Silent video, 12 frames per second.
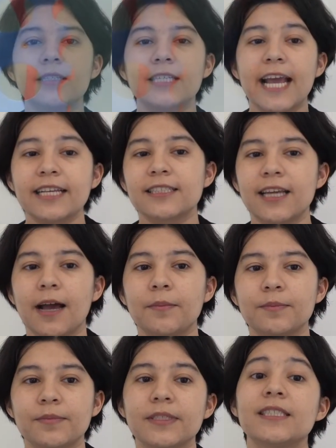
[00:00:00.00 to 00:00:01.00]
Next up,
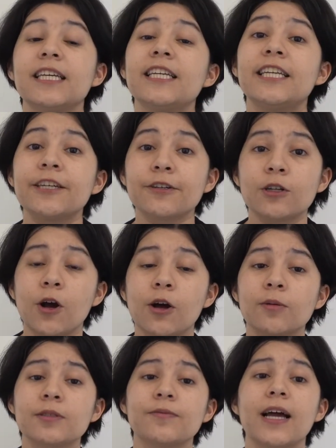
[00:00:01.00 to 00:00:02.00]
see Kieran
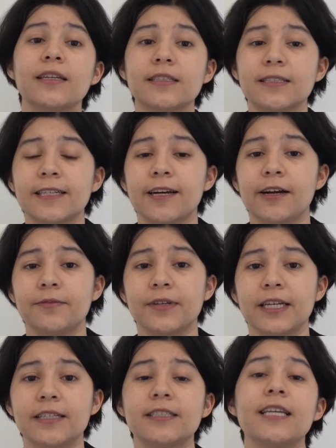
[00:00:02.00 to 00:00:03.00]
Holmes of Undersea ROV